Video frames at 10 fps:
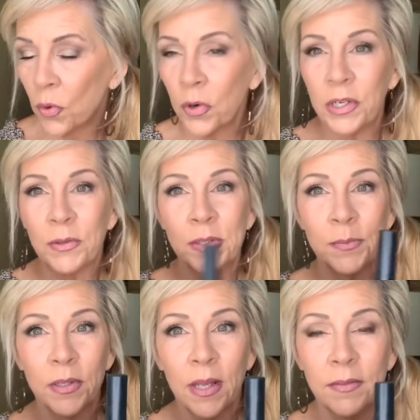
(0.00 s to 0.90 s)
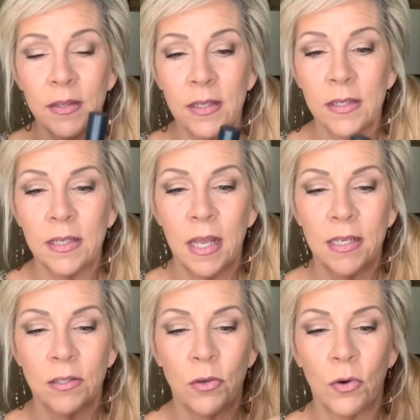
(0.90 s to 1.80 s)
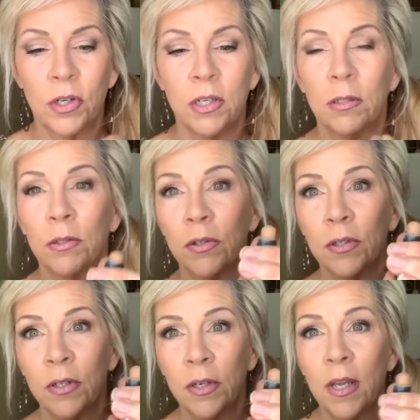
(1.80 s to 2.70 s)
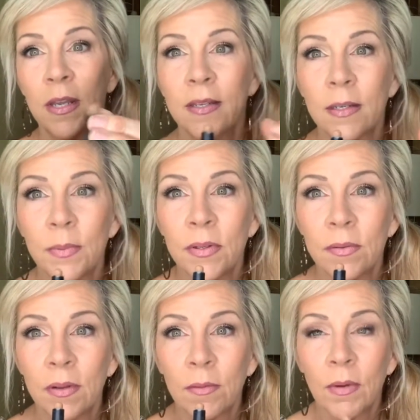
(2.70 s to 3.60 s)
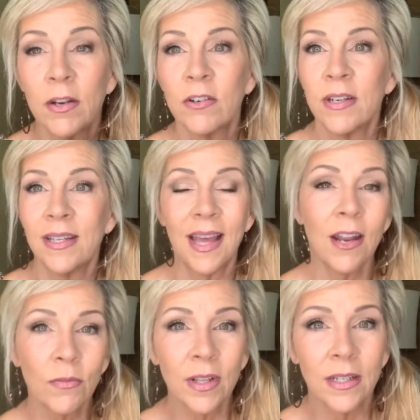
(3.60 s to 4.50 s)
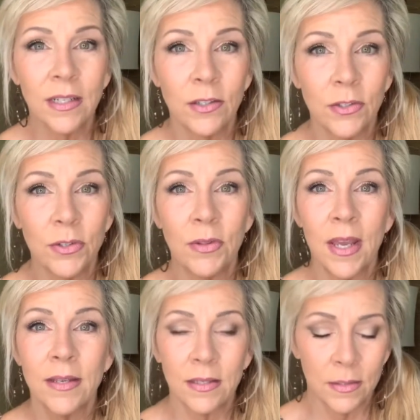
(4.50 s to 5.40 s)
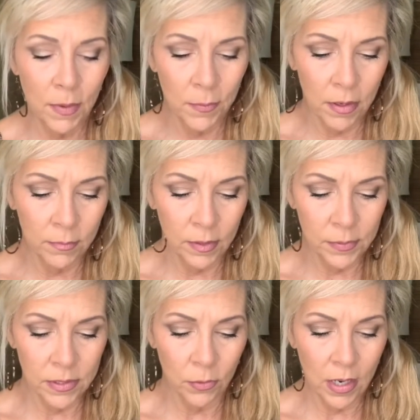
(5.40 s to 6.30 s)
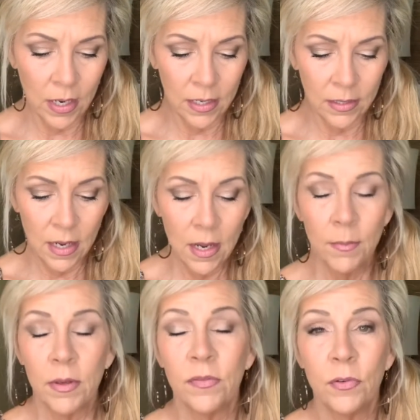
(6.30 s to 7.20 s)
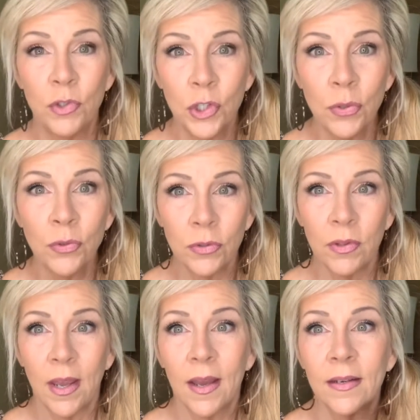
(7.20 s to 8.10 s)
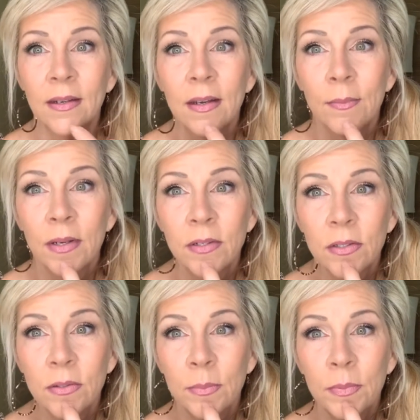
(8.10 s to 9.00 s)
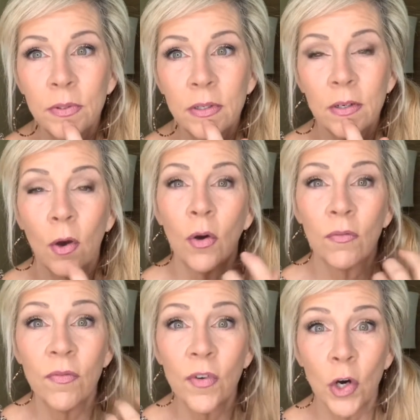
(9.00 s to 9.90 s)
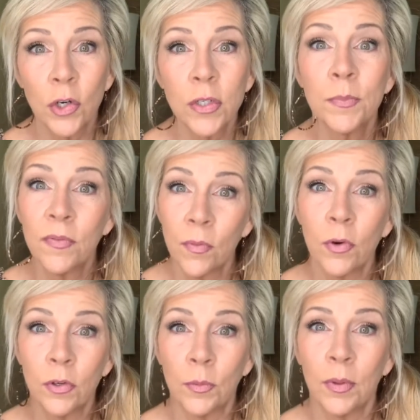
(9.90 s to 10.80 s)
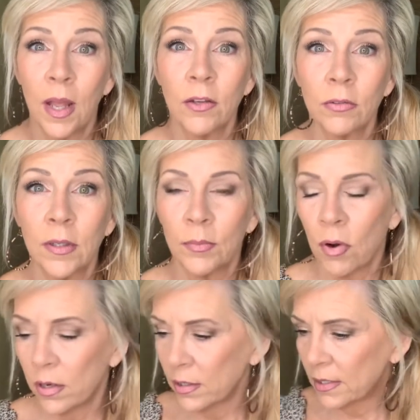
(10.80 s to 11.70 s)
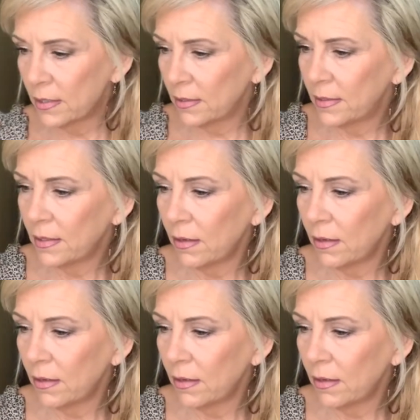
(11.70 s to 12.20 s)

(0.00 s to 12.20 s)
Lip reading: you know, something like this that has a dark color. You could put it like right underneath. I don't really need to do that since my bottom lip is okay. But if you do that, make sure you put it on first before you apply your lip products. So